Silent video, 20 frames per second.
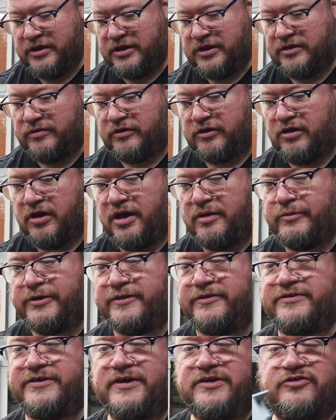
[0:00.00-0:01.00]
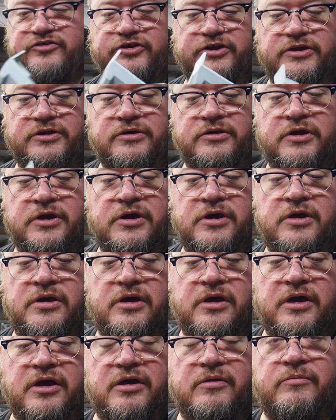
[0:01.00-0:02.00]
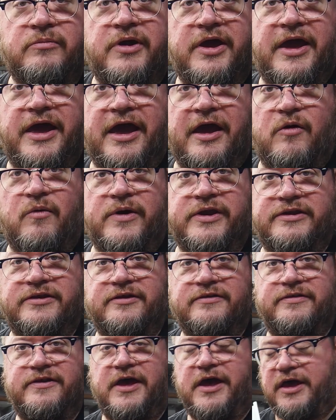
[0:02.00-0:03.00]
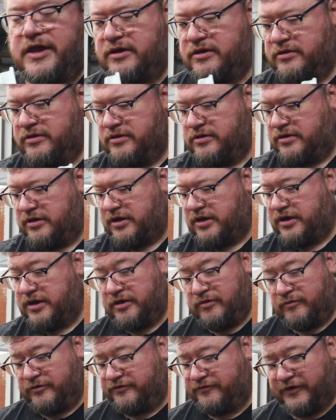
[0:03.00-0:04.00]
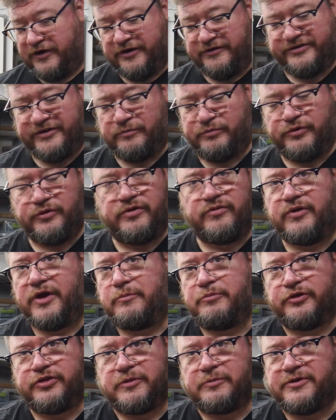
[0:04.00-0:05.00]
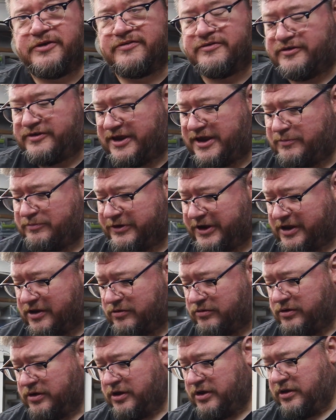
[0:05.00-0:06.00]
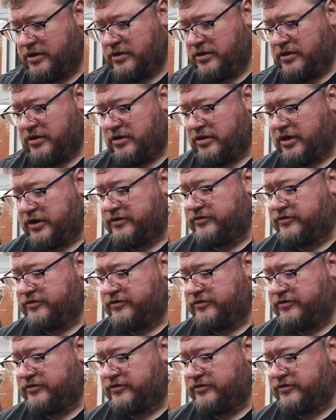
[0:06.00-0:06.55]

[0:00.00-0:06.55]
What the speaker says: in the comments section how I did that. It was very simple. I put the piece of tape down. I